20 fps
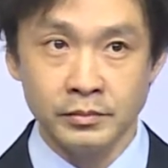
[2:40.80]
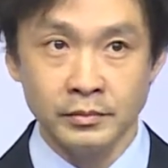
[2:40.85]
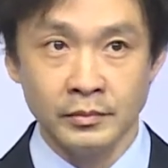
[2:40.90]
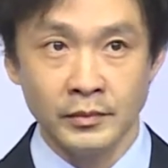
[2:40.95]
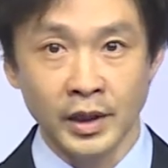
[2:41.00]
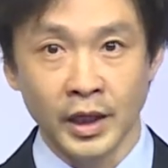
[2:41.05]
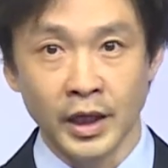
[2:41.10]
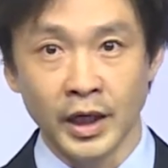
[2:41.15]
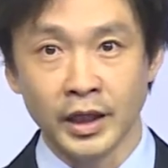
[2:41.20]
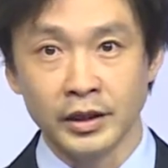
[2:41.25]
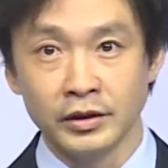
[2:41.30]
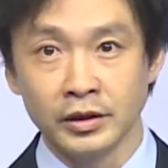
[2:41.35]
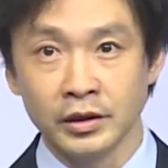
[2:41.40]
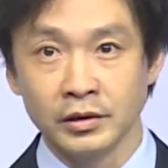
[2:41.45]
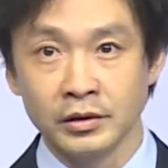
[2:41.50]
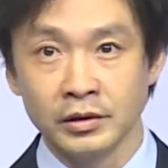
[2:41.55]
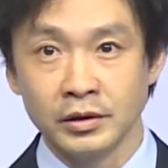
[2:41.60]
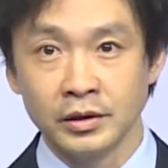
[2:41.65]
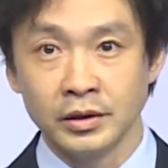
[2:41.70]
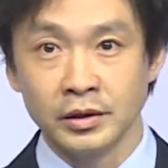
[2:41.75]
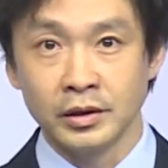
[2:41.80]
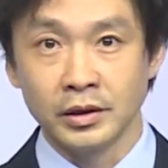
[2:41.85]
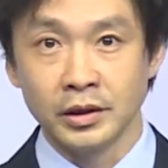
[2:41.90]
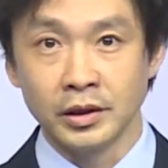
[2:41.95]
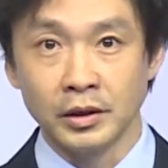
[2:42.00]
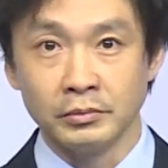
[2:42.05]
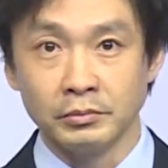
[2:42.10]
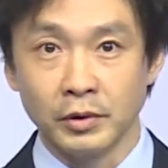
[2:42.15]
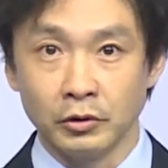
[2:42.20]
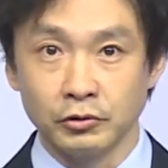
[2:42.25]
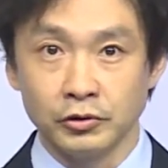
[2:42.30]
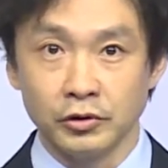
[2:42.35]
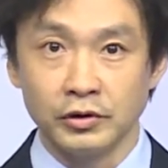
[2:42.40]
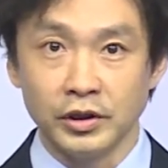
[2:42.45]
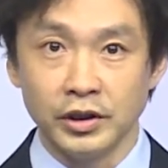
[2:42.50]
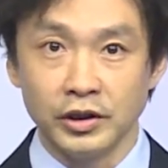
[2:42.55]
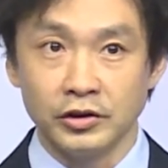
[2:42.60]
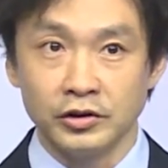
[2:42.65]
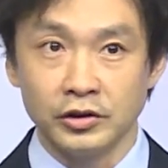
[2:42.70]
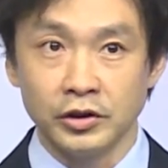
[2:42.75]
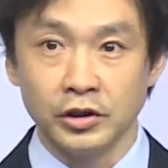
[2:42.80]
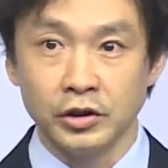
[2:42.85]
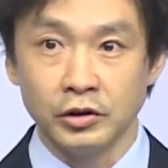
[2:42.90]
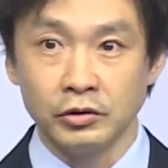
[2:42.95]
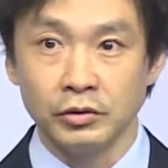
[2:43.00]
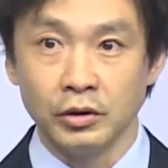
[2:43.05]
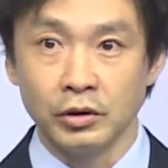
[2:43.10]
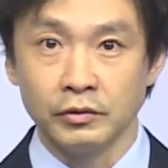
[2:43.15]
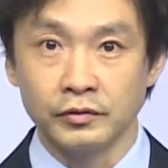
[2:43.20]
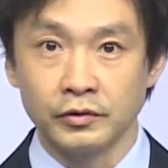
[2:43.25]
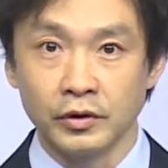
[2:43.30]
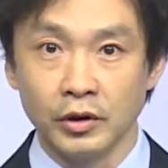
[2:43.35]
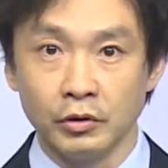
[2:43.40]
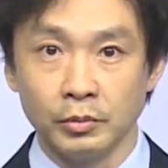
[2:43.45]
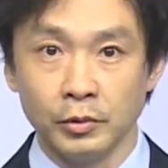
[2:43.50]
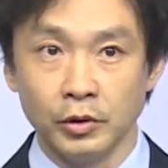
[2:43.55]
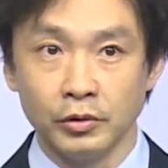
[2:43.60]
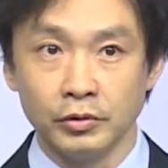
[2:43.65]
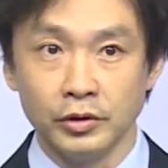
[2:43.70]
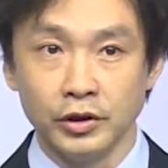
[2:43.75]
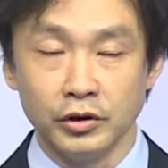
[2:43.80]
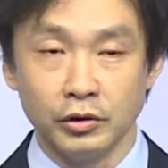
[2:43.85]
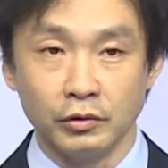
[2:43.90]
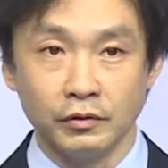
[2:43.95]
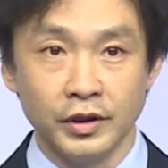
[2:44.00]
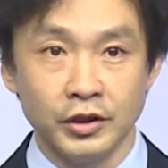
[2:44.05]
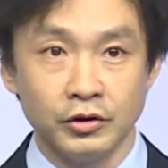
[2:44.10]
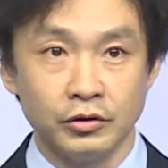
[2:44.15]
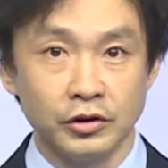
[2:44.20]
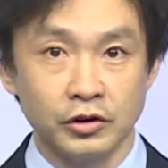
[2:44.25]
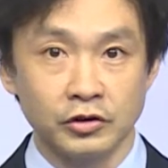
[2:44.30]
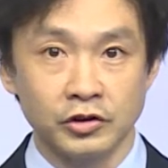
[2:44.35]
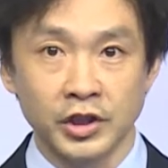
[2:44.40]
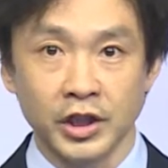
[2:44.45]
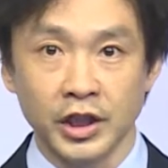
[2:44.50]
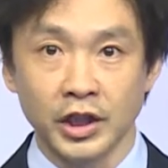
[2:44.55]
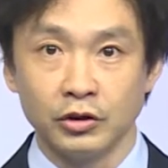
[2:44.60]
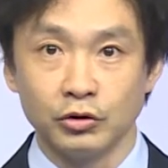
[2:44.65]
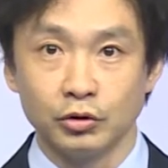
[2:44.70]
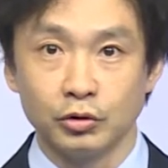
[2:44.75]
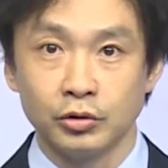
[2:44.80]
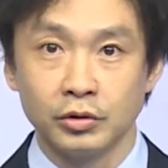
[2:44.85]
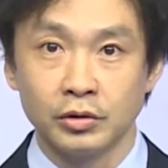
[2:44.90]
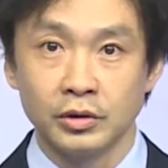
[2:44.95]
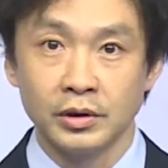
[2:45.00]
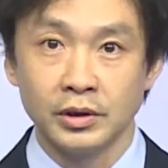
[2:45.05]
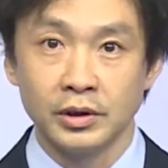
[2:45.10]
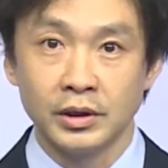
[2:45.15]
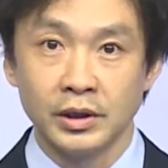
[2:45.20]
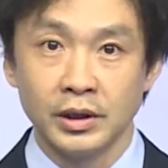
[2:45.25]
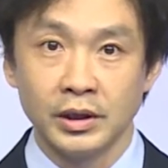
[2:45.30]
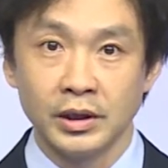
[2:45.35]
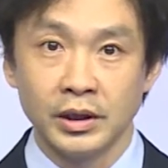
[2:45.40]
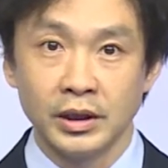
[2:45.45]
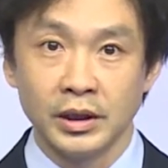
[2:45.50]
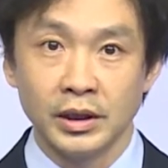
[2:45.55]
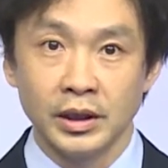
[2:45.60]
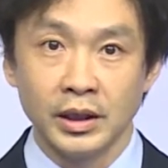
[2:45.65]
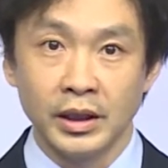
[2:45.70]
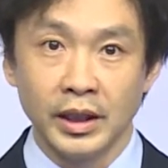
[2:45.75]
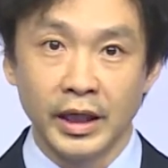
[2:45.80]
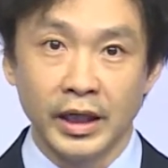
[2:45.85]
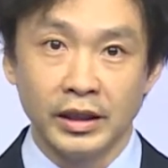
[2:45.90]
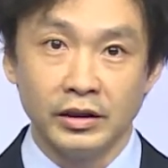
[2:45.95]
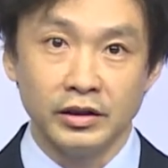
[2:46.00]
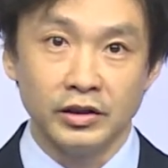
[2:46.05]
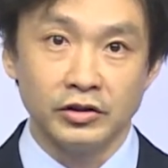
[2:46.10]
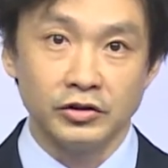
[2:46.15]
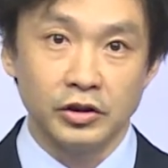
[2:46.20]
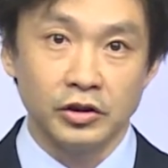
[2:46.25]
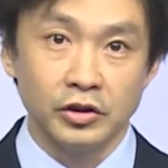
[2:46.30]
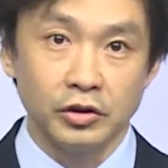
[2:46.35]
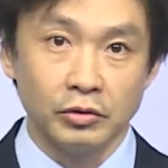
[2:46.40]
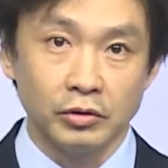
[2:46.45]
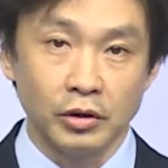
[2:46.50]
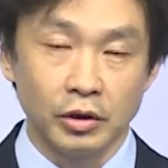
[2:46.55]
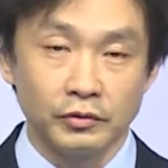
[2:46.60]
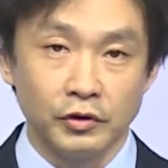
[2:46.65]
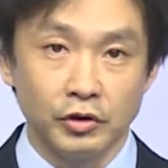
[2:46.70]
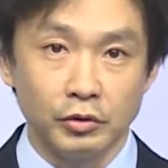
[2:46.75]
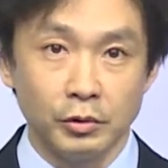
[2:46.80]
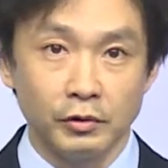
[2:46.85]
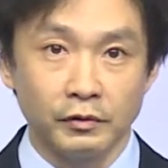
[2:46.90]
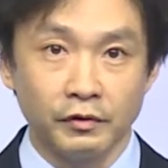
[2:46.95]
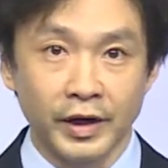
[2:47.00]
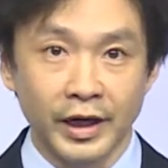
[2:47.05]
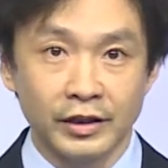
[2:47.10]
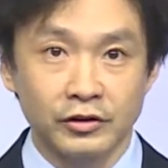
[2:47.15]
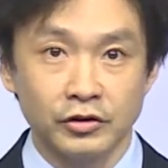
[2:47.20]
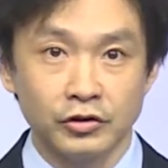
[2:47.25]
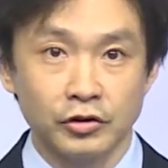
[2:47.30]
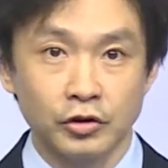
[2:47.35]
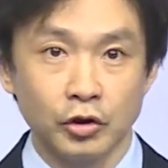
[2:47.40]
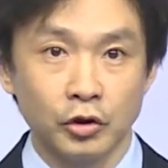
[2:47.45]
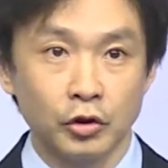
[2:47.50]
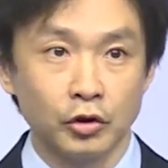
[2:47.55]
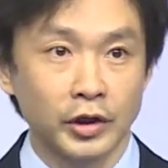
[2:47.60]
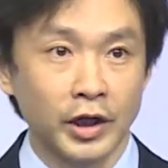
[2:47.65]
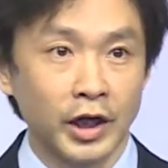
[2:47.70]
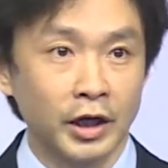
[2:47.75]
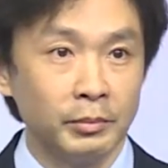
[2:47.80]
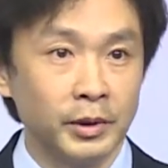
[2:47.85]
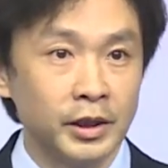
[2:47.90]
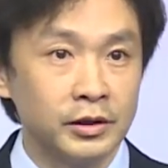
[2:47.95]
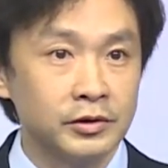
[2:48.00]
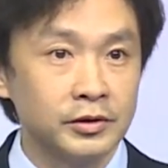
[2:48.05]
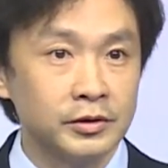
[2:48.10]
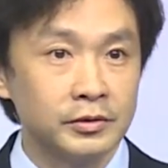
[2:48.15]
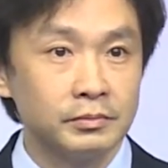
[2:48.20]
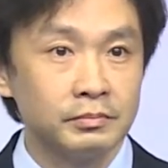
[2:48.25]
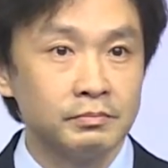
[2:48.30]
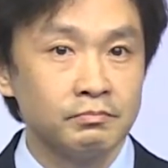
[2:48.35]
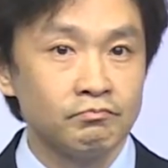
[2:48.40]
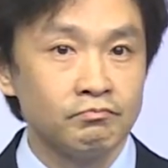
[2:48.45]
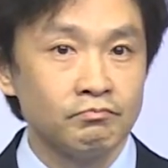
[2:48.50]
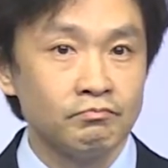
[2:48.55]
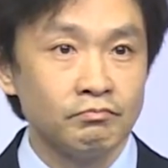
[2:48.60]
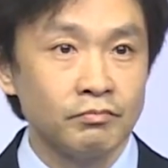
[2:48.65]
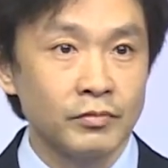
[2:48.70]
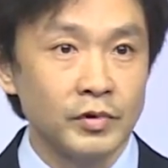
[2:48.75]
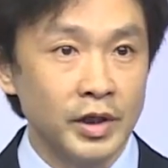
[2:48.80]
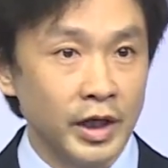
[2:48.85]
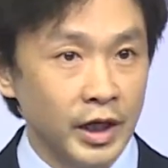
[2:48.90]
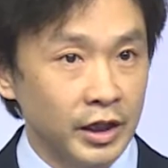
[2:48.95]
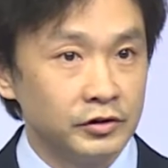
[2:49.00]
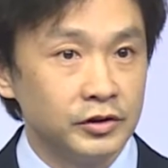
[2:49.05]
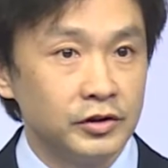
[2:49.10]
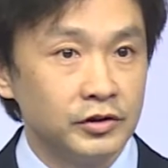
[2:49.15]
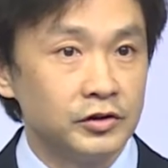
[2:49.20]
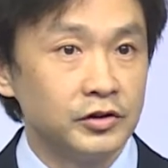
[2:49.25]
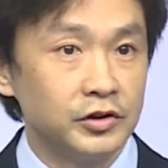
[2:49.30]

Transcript: and also the Institute of Global Innovation Exchange and the Institute of Human Factors and Ergonomics. Yes, this is